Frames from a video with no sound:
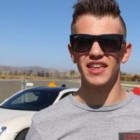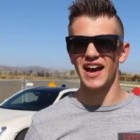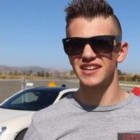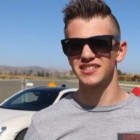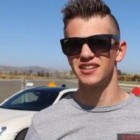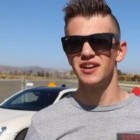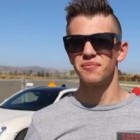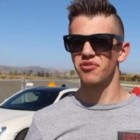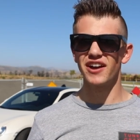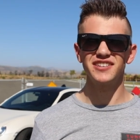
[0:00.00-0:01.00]
gas
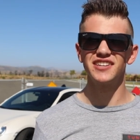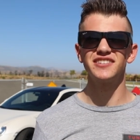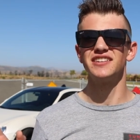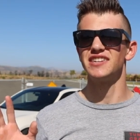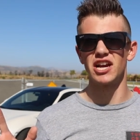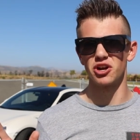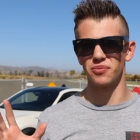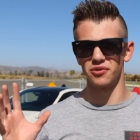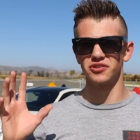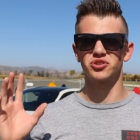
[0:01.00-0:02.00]
prices and
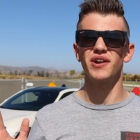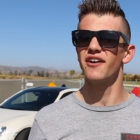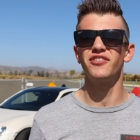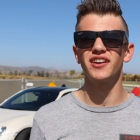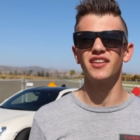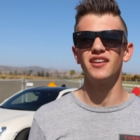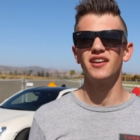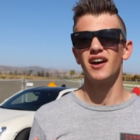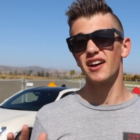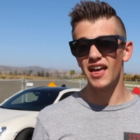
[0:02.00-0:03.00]
terrible traffic,
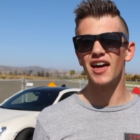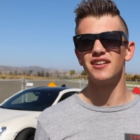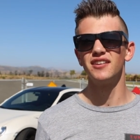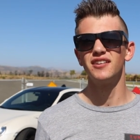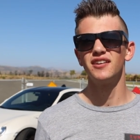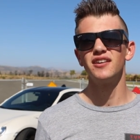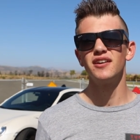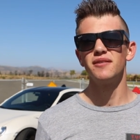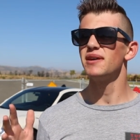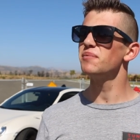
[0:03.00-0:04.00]
again,
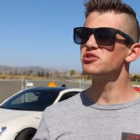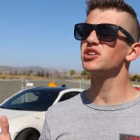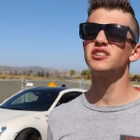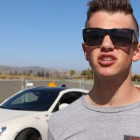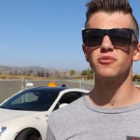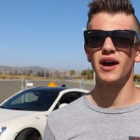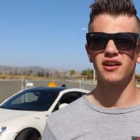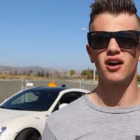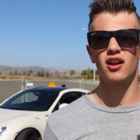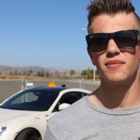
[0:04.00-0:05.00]
maybe you should consider buying
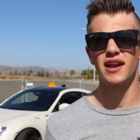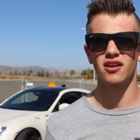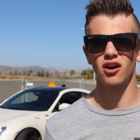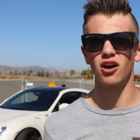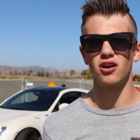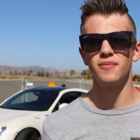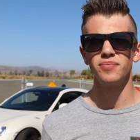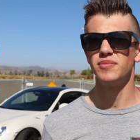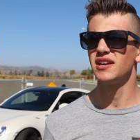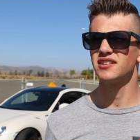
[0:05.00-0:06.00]
an automatic car
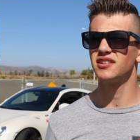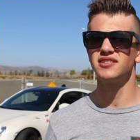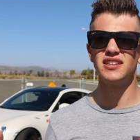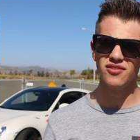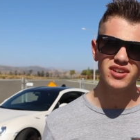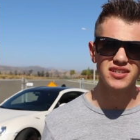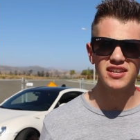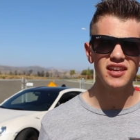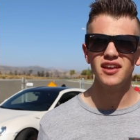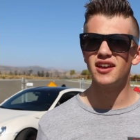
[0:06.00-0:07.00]
because the
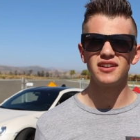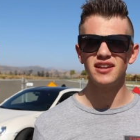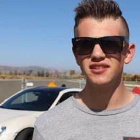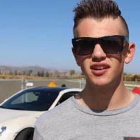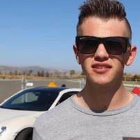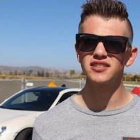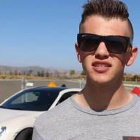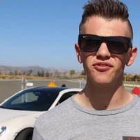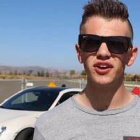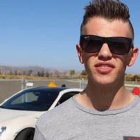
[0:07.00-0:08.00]
CVT and Nissans and
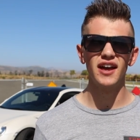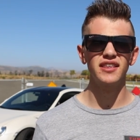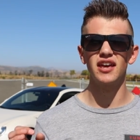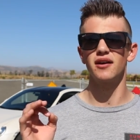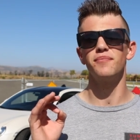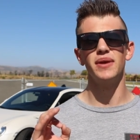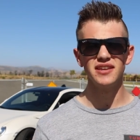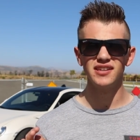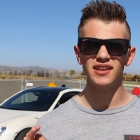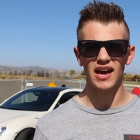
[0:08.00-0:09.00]
stuff like that get
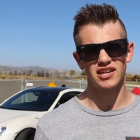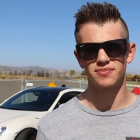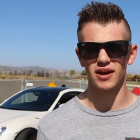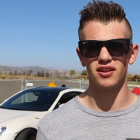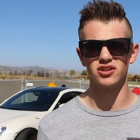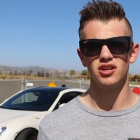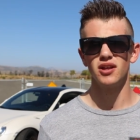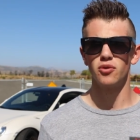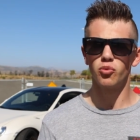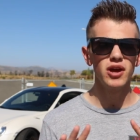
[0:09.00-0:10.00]
amazing gas mileage,
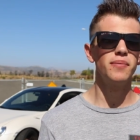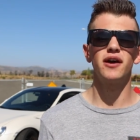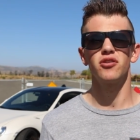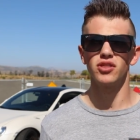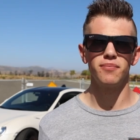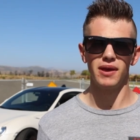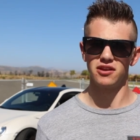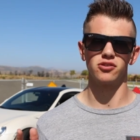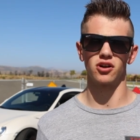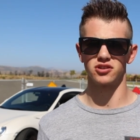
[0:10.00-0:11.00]
way better than
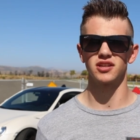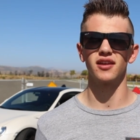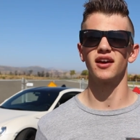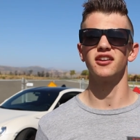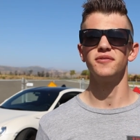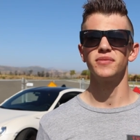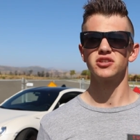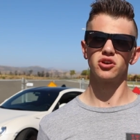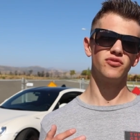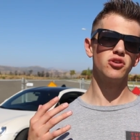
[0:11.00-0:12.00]
manual cars can get.
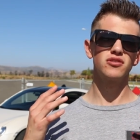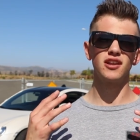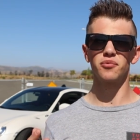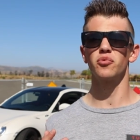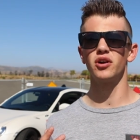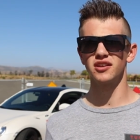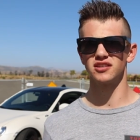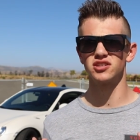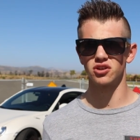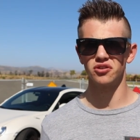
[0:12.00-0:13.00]
So if your number one
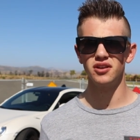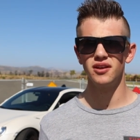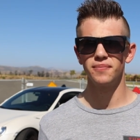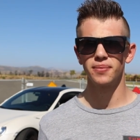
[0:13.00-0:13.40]
concern